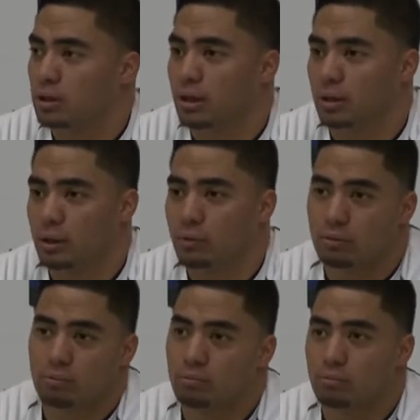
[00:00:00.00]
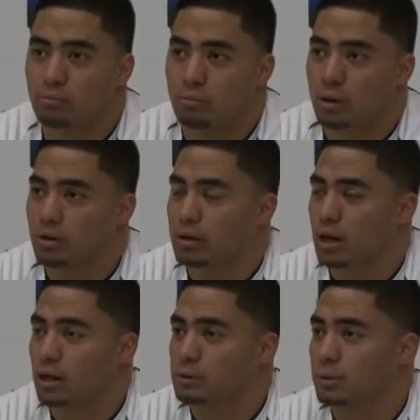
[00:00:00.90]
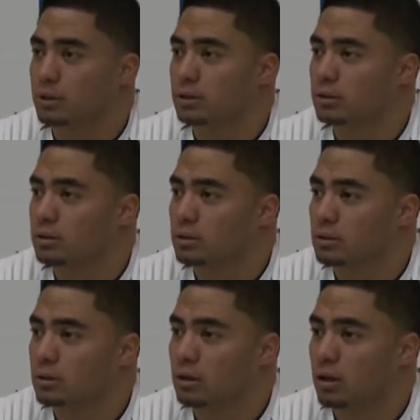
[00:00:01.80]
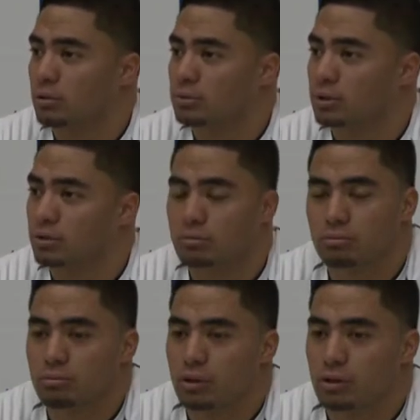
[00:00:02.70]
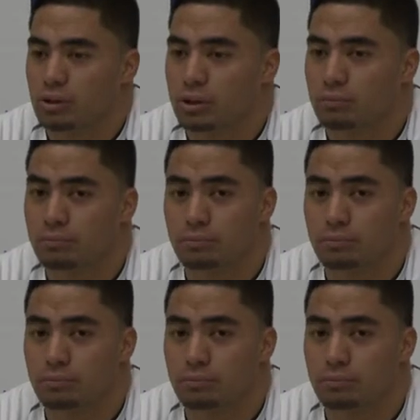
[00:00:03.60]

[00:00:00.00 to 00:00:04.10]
It went better than I expected. So, you know, it was good.